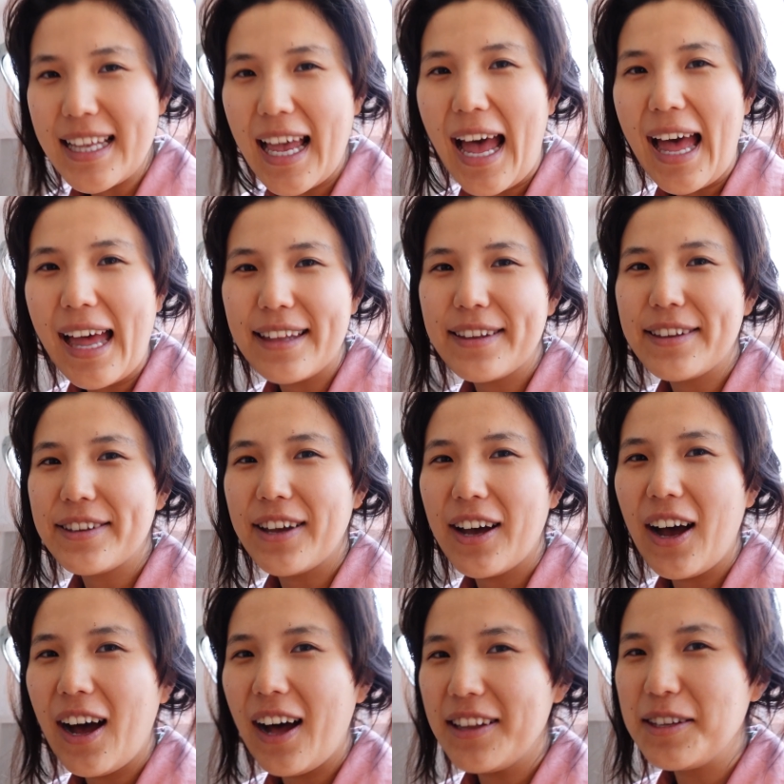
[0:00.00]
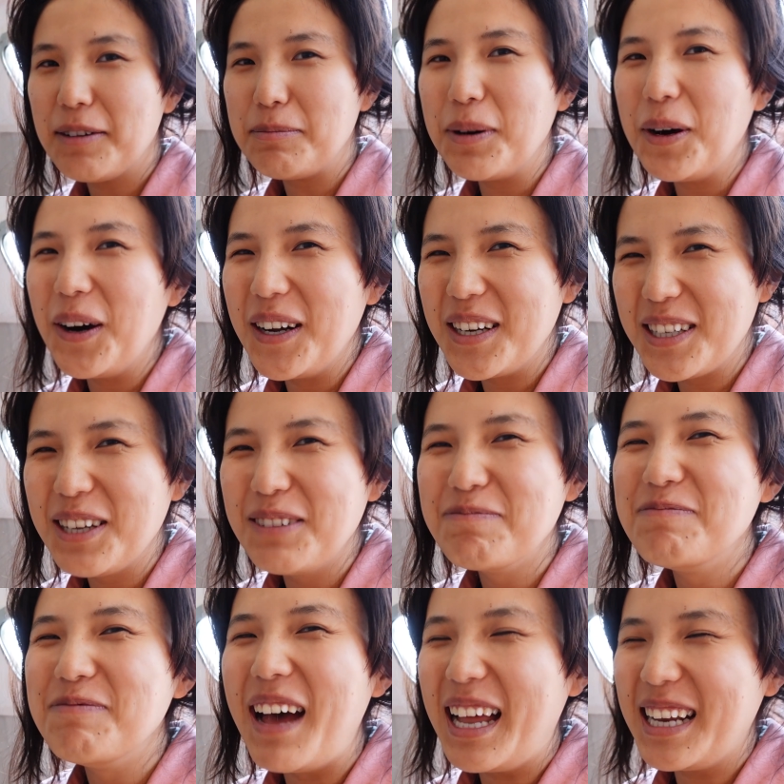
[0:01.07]
head on the board
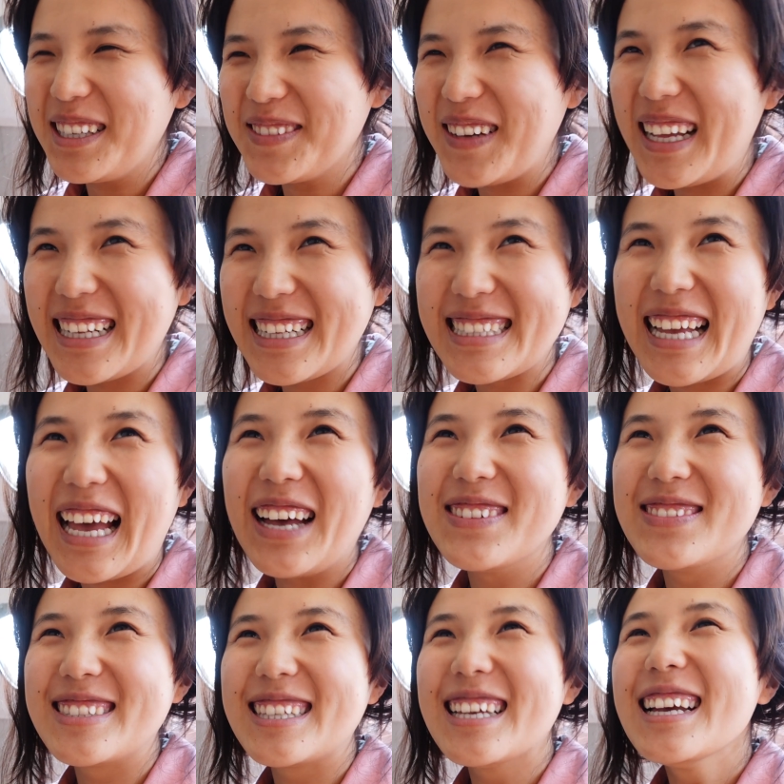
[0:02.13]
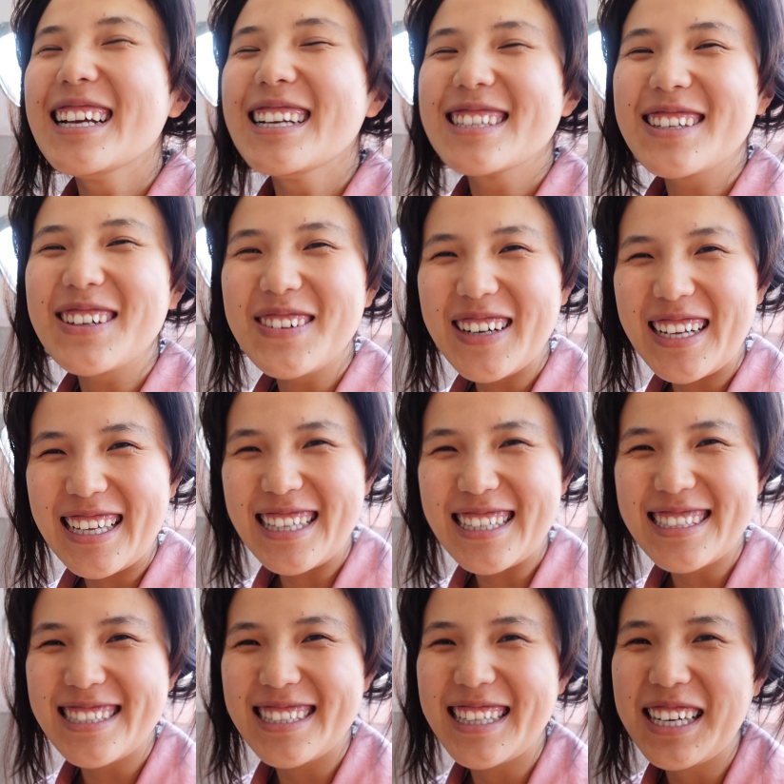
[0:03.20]
many times during
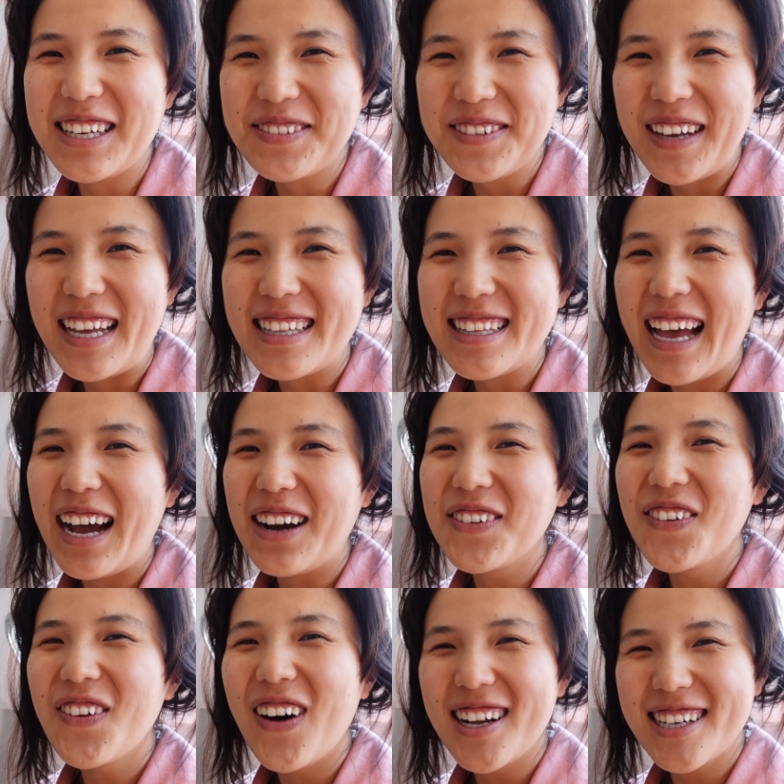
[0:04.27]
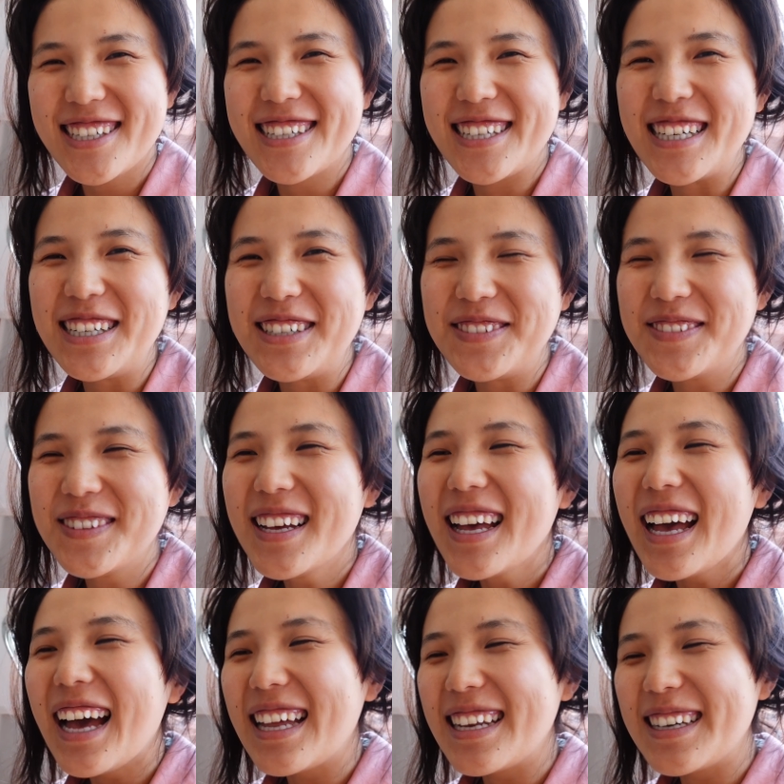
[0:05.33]
his sleep, and I watched him
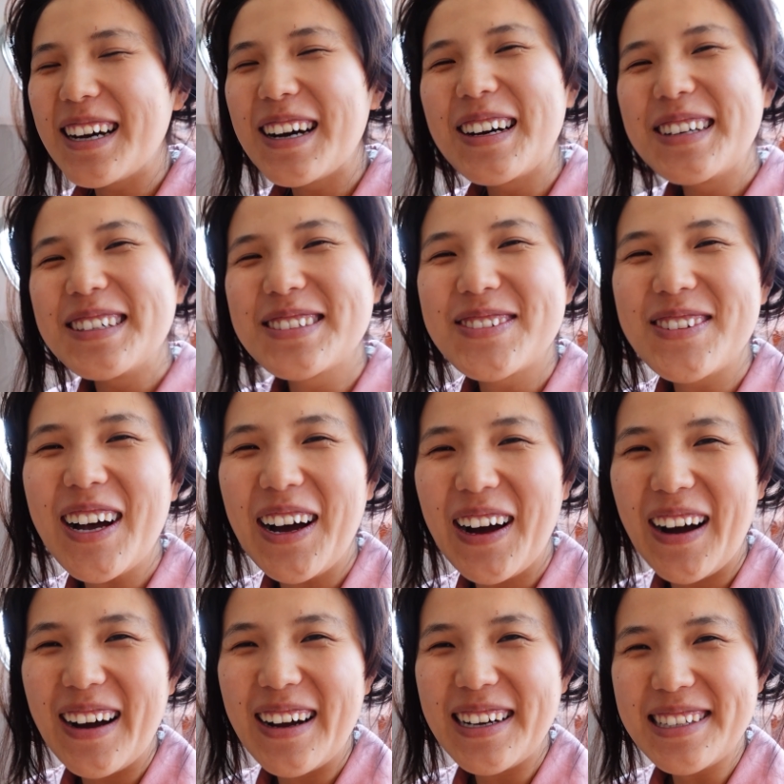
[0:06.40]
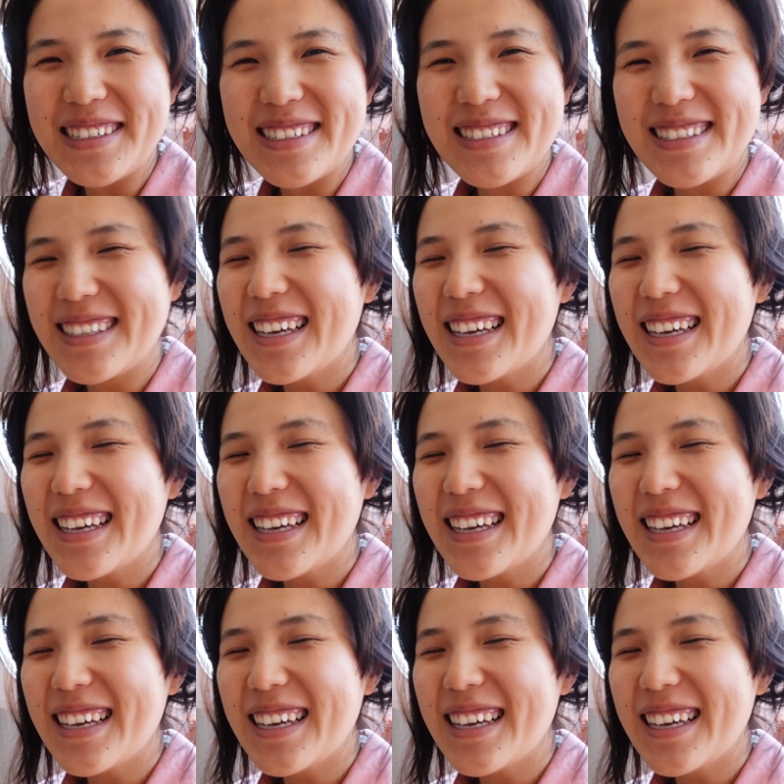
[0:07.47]
and it hurts my heart,